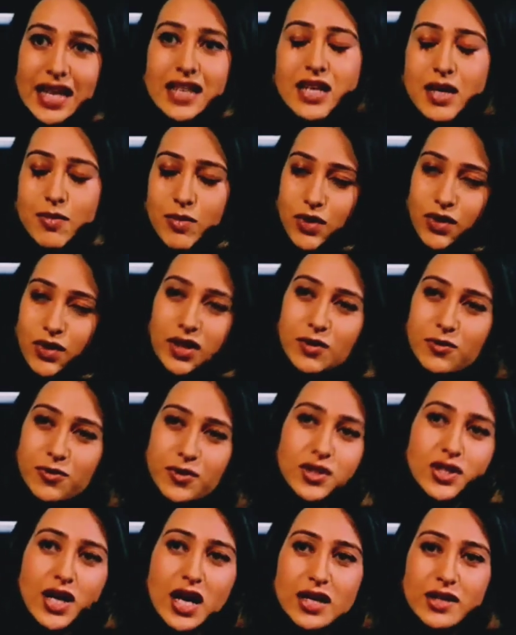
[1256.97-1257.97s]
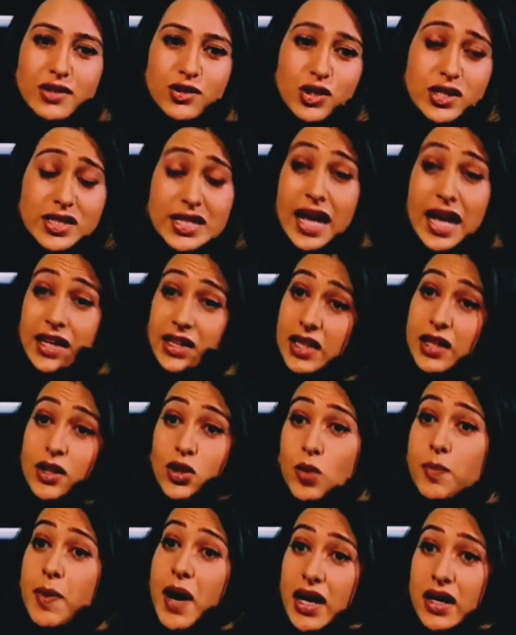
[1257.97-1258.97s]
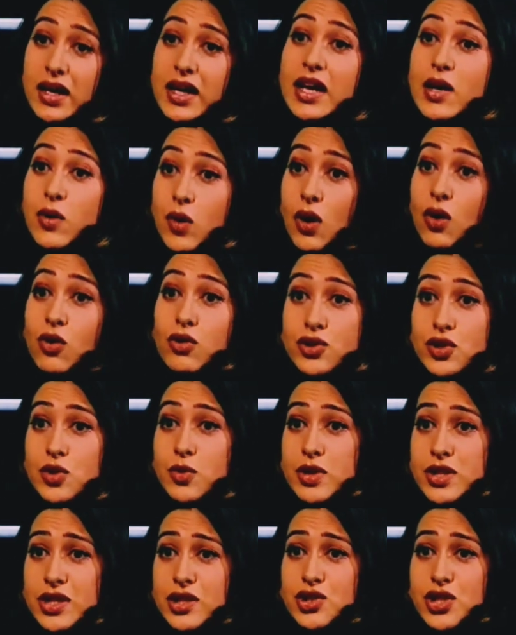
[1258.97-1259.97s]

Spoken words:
Yes, I'm looking for challenges. Like Dil To Pagal Hai also was